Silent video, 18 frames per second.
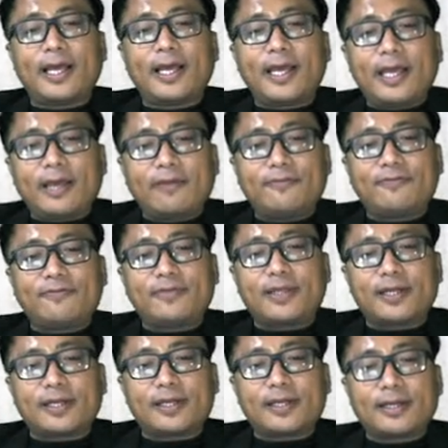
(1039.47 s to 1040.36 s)
if
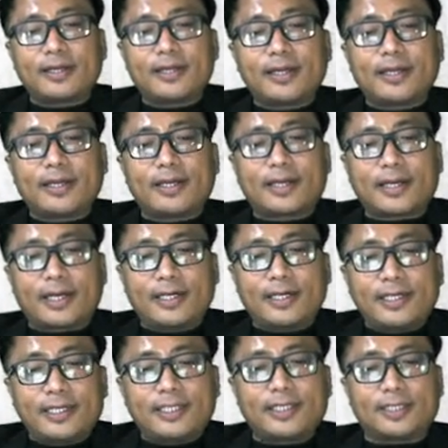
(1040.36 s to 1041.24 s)
the
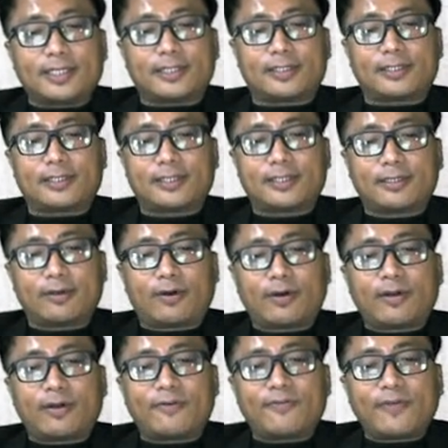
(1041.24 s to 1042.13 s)
conditions
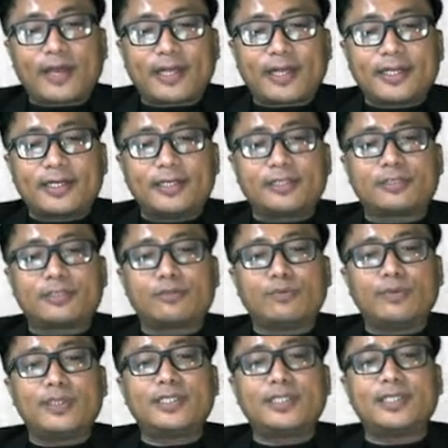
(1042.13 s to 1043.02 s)
or the factors
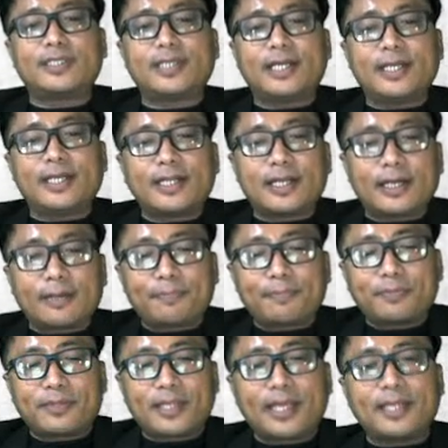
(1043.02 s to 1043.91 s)
which is
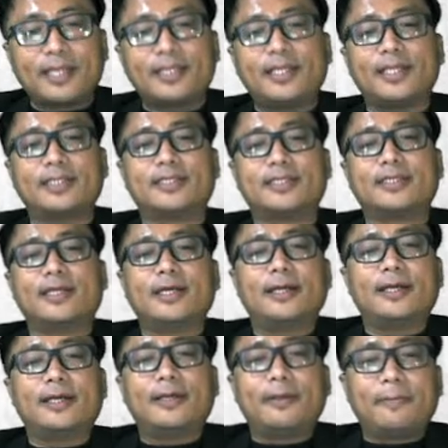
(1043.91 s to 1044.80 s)
interrupting this
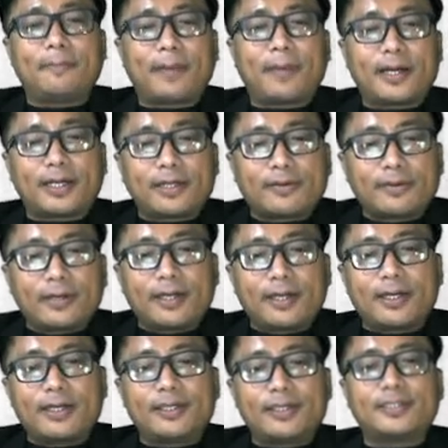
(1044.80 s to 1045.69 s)

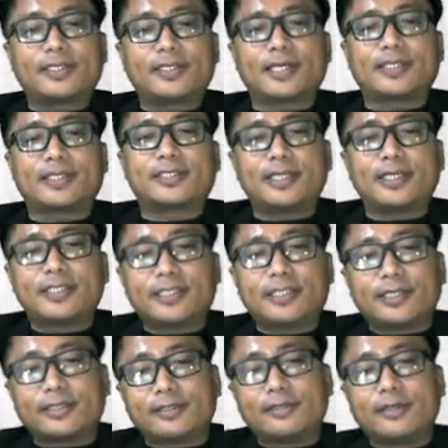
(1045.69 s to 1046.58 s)
particular
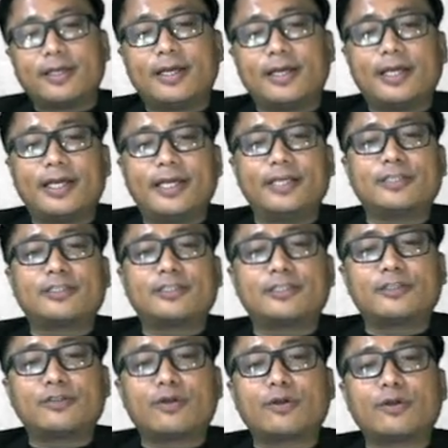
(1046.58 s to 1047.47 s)
succession
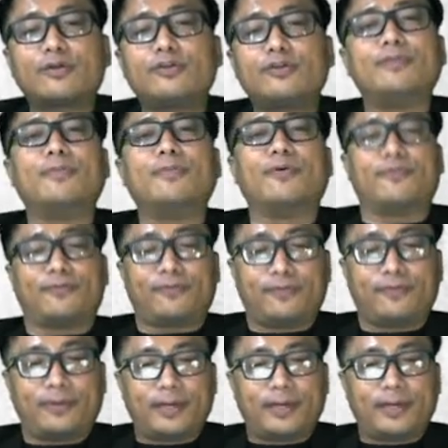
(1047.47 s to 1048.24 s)
is not removed.